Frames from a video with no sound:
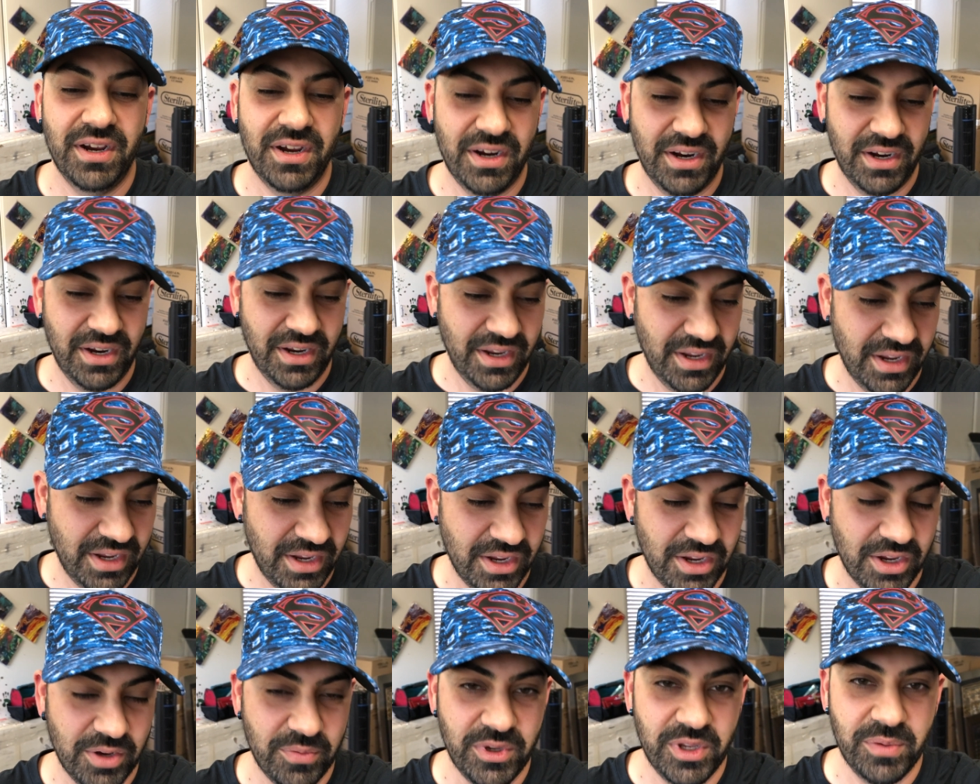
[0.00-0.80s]
I
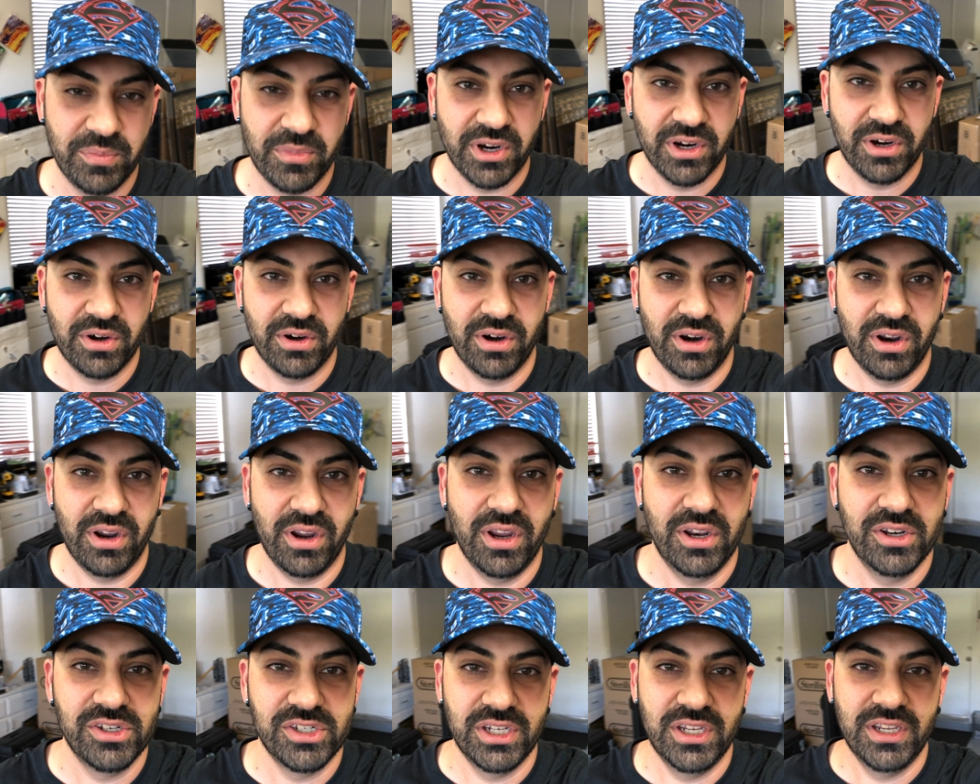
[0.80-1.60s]
am in my
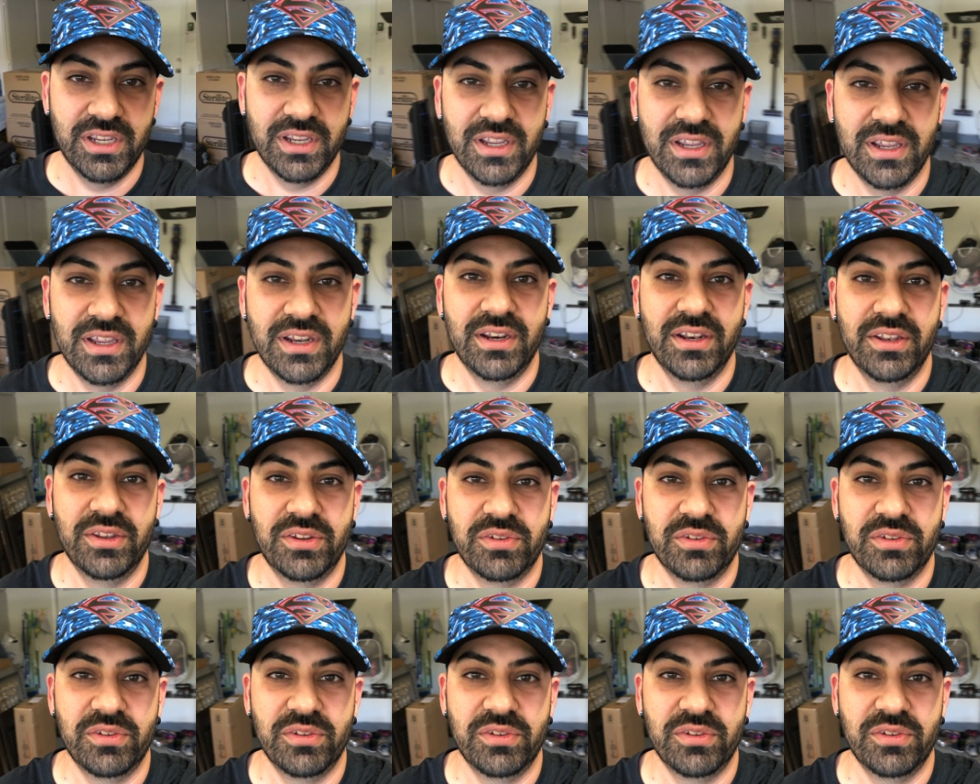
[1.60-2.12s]
garage again.